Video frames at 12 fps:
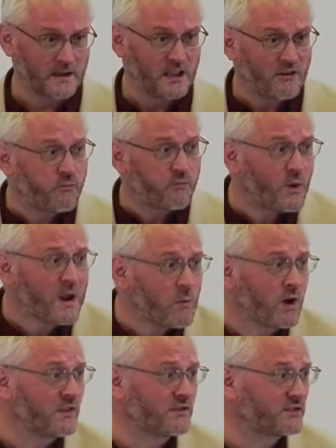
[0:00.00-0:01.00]
if we
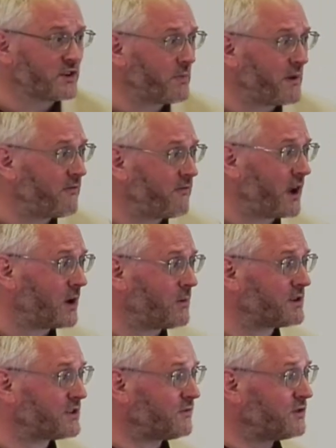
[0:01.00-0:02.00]
want to be
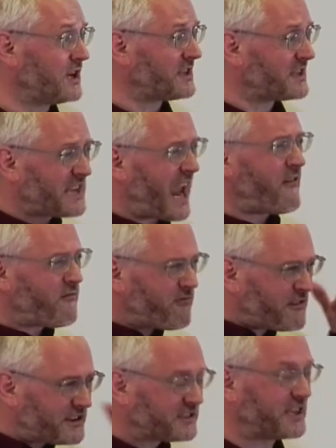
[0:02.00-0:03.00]
followers of Jesus,
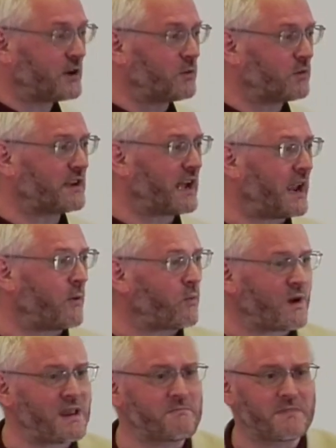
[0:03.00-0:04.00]
every single day
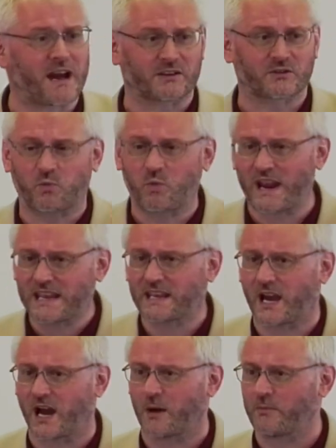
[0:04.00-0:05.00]
we must
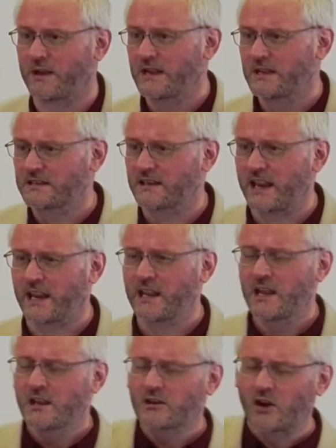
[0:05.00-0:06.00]
wake up saying,
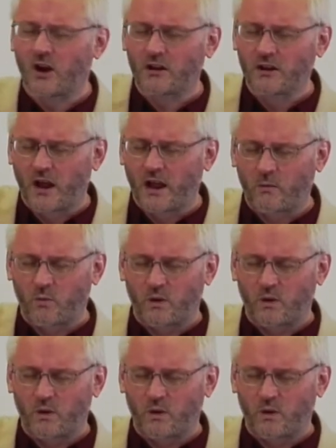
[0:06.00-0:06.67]
God, I am